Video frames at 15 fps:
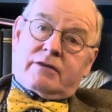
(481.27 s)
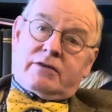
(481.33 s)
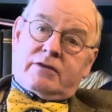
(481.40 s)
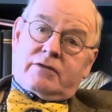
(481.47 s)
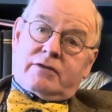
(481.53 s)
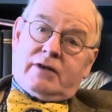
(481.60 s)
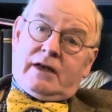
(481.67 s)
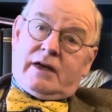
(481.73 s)

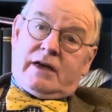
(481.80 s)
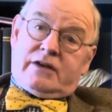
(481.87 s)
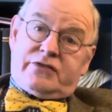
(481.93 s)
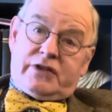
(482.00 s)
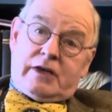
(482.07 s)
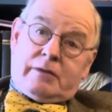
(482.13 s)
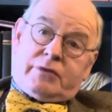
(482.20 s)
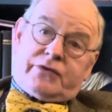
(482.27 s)
that
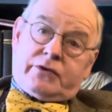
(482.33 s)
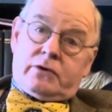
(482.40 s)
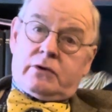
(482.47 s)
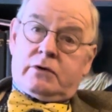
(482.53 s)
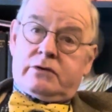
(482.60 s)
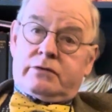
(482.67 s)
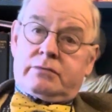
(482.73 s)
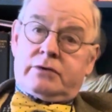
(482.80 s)
sabre
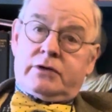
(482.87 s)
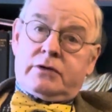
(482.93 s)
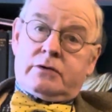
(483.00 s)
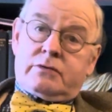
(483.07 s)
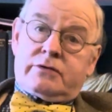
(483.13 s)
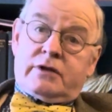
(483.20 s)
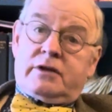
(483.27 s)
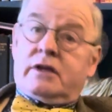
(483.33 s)
swords were
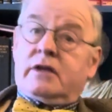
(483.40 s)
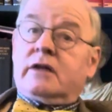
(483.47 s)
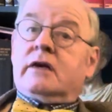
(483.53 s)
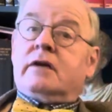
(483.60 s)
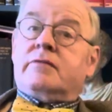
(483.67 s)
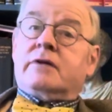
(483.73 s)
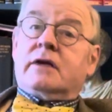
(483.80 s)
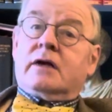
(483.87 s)
used in the
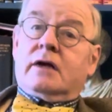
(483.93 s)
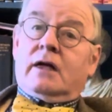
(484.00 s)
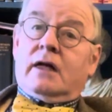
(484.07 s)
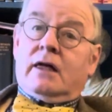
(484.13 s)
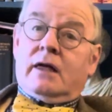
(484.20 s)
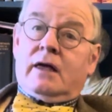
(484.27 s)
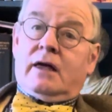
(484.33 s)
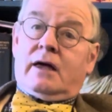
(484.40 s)
Navy,
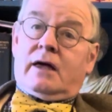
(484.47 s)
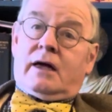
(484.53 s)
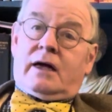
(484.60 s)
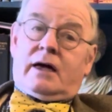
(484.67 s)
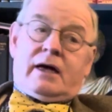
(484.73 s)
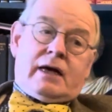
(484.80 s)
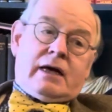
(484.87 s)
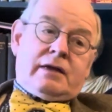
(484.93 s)

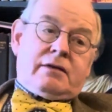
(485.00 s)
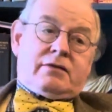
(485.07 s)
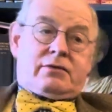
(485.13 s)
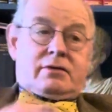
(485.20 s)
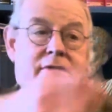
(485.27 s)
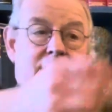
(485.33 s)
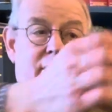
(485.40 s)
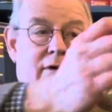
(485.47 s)
and
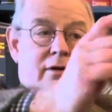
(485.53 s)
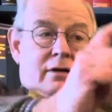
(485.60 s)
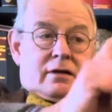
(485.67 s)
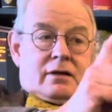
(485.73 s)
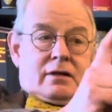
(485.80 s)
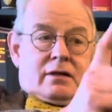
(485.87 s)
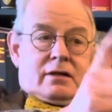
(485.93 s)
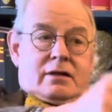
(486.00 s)

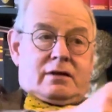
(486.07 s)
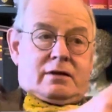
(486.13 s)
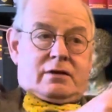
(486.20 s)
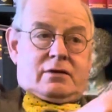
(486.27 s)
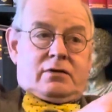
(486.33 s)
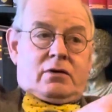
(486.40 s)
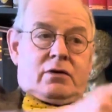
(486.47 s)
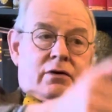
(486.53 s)

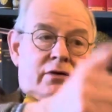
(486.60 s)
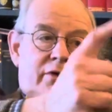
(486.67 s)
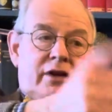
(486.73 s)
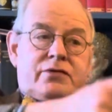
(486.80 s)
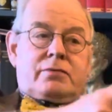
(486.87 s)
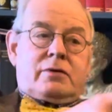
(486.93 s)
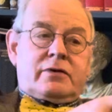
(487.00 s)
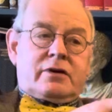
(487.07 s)
not on
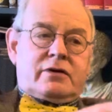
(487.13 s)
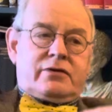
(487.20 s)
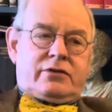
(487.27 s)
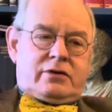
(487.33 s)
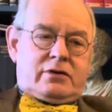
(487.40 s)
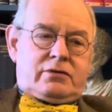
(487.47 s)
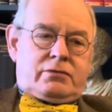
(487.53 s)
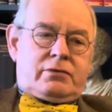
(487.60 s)
this one because it
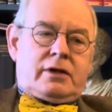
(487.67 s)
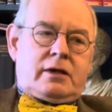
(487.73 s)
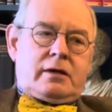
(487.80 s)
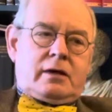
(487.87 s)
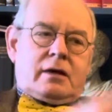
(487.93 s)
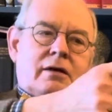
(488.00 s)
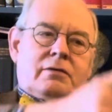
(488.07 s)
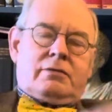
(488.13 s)
is really a